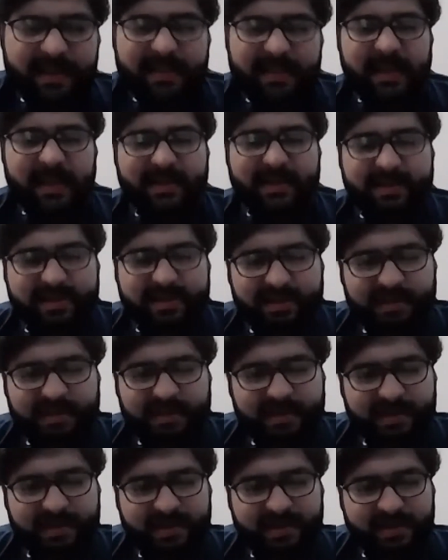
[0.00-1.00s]
that
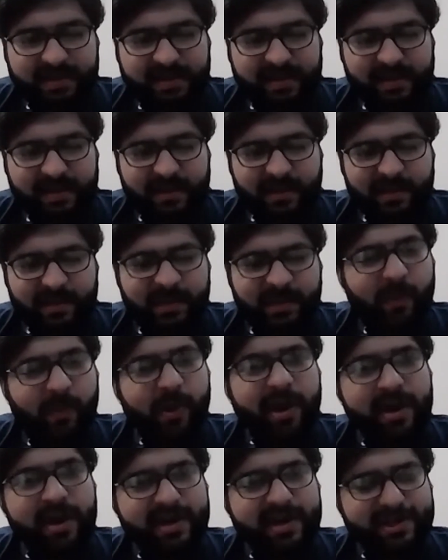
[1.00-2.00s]
the
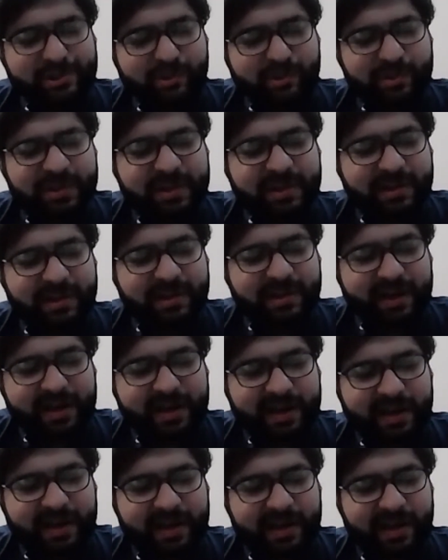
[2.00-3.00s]
world is only
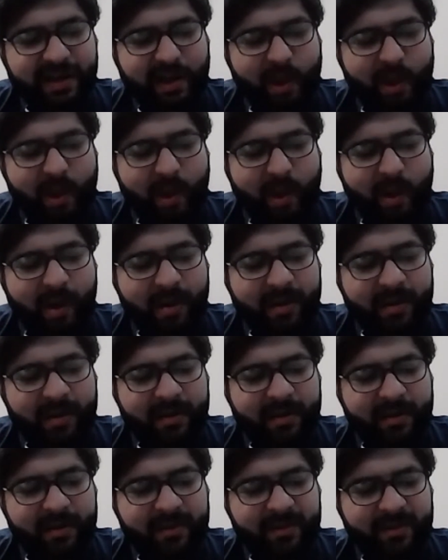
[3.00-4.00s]
running on